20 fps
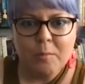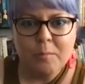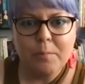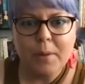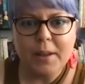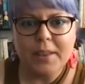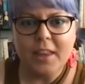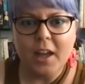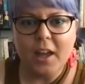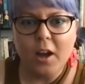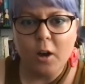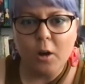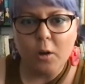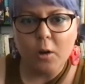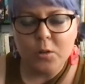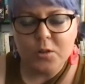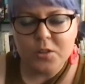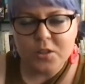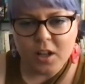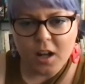But the
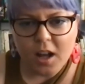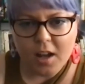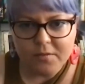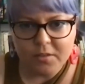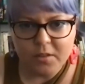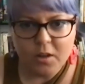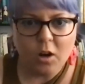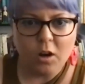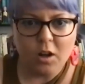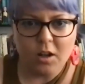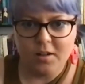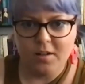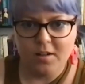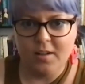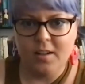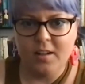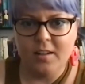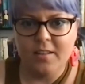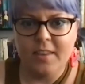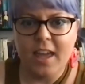older I've
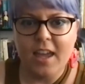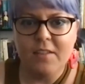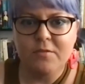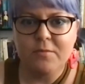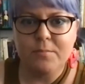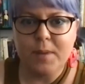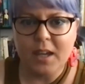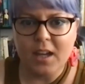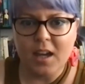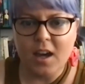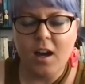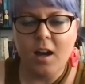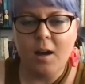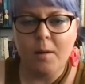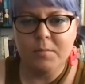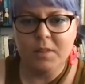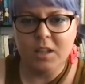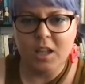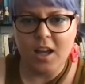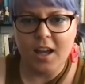gotten, they've
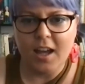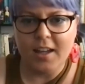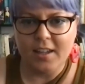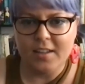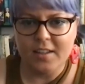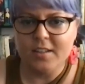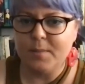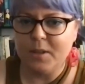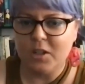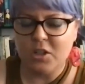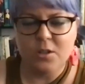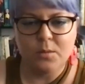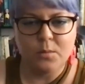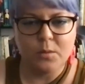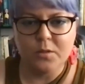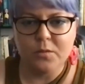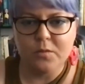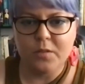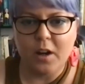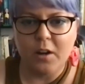become like, especially
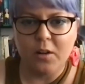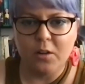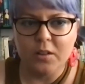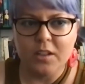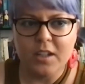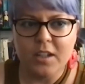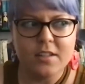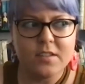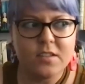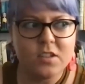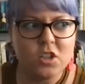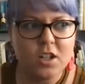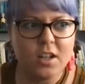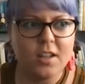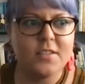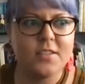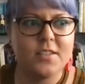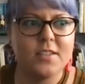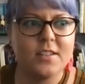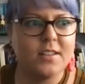Will Ferrell, he's
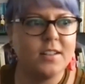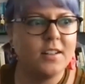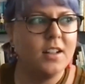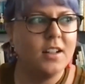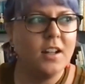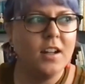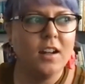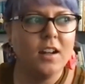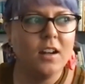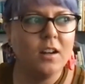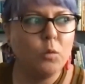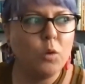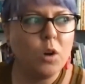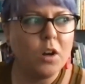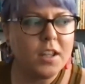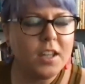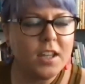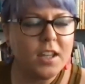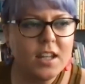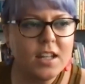just what
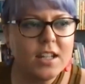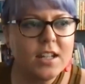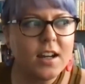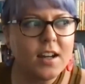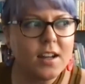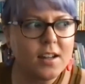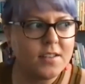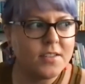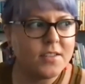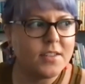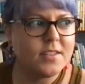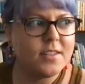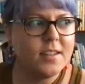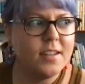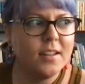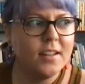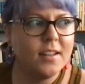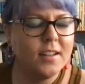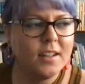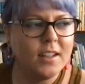he does
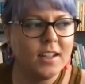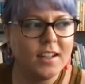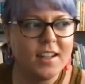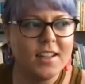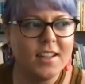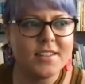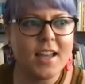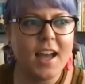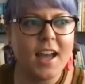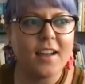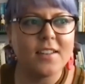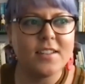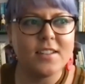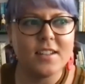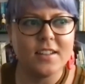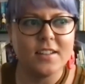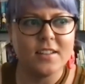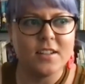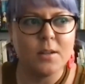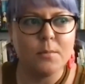in his
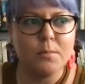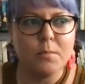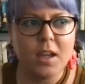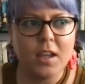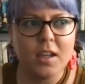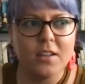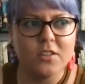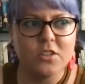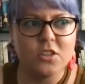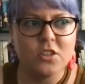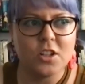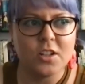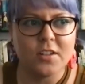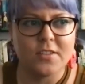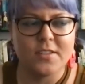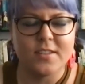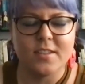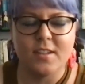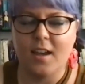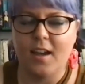acting to me is
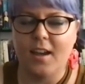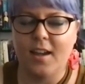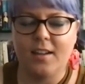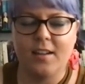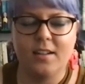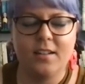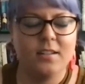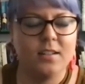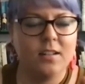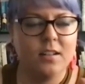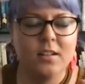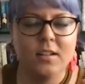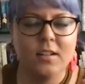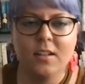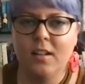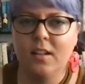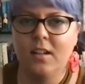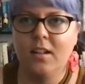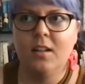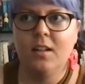just like
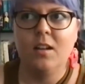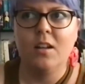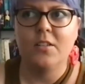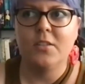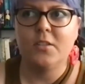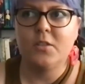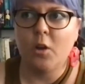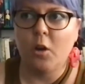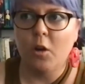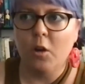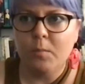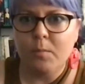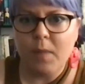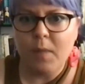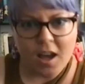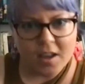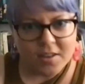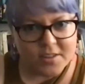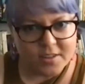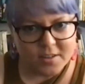so
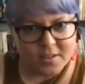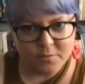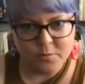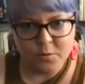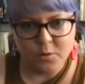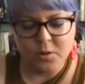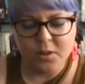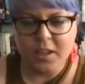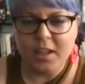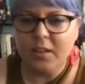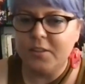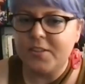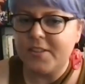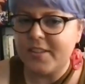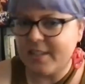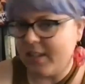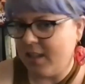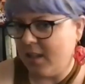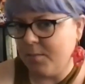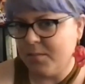masterful. It
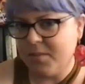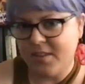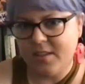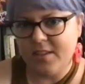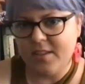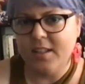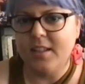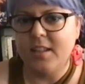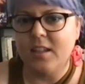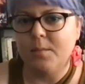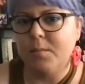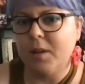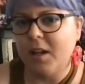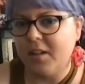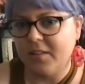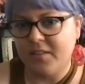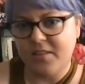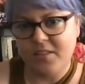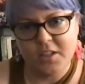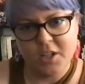seems silly, but
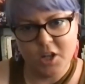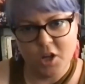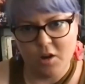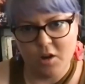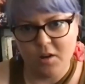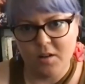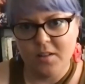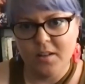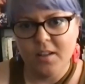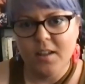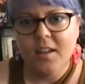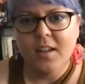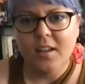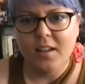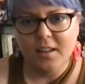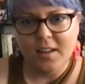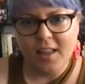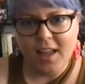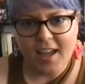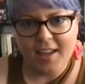it's not.
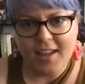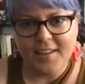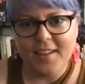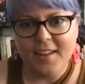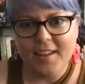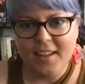Like